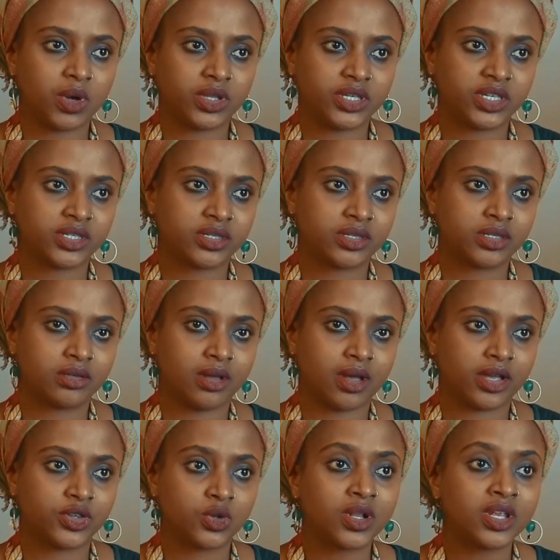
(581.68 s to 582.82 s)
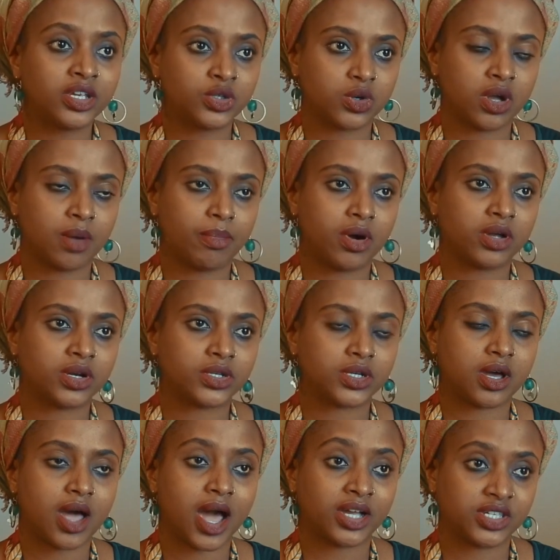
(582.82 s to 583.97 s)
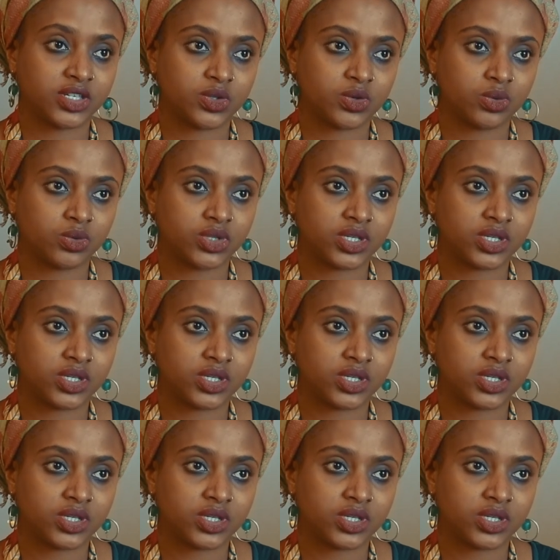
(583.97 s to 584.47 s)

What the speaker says: we were just solely talking about access to